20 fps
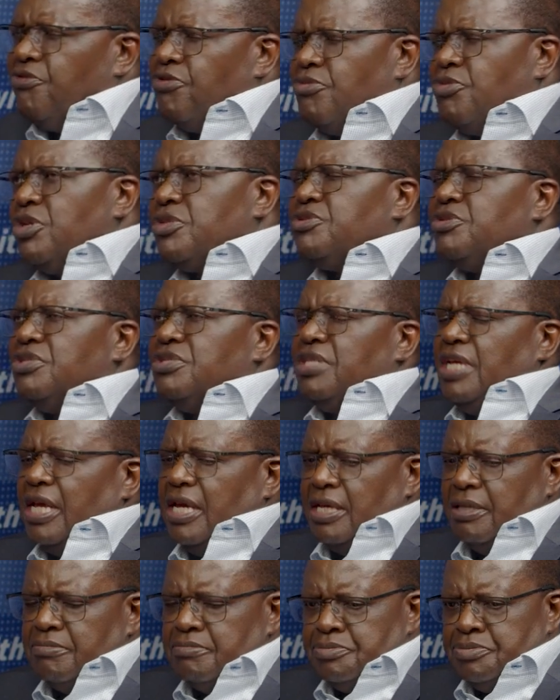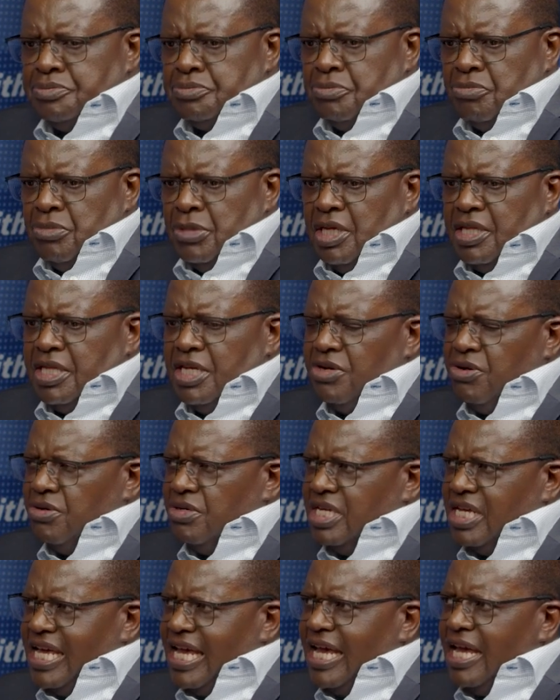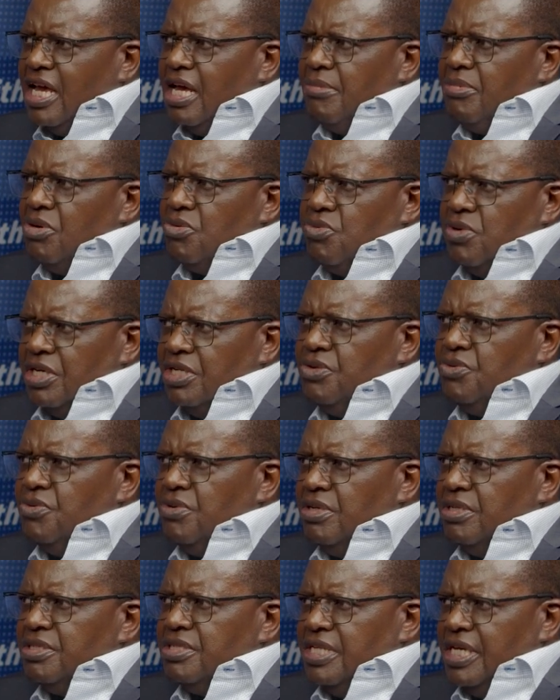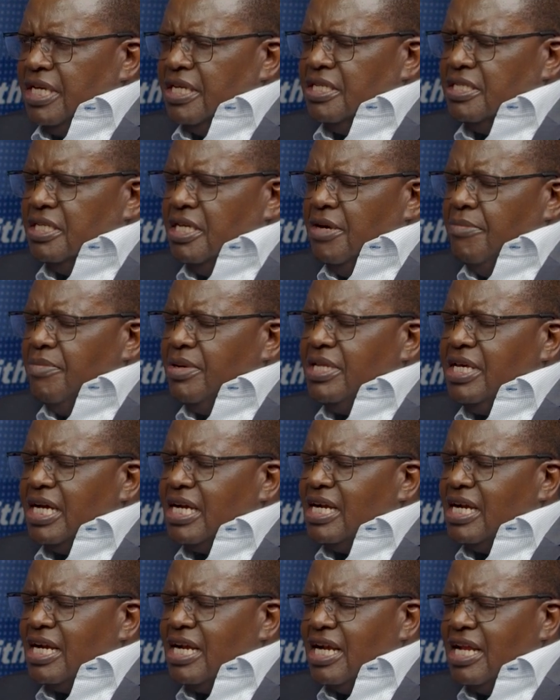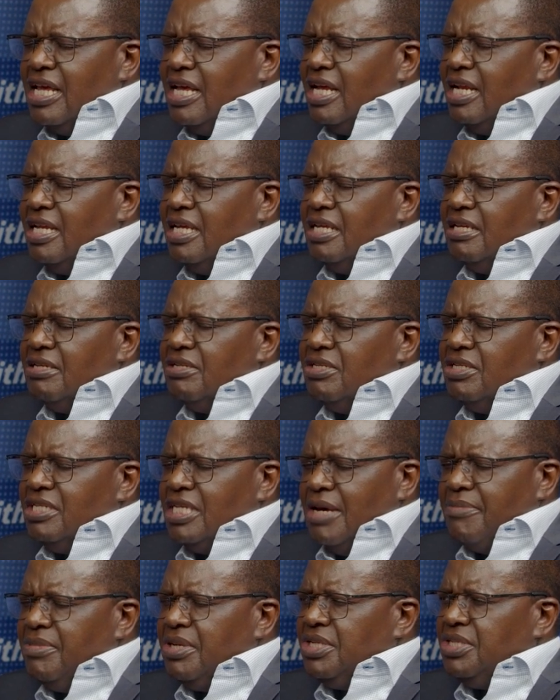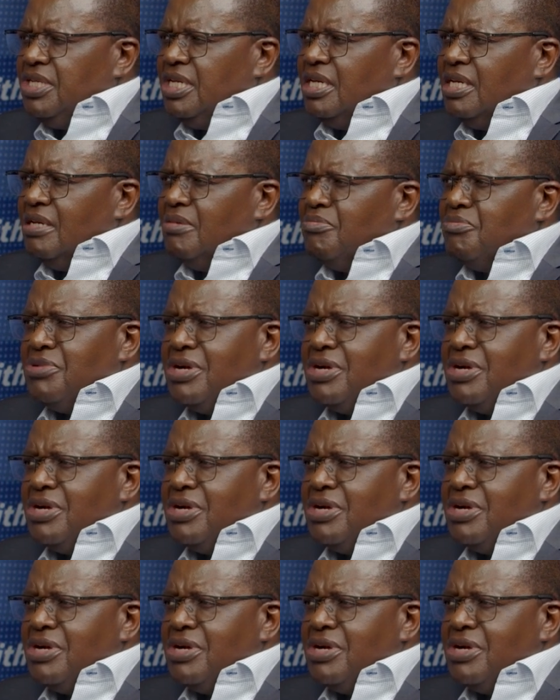from what you're saying, they don't care about what the world thinks. And they're clearly damaging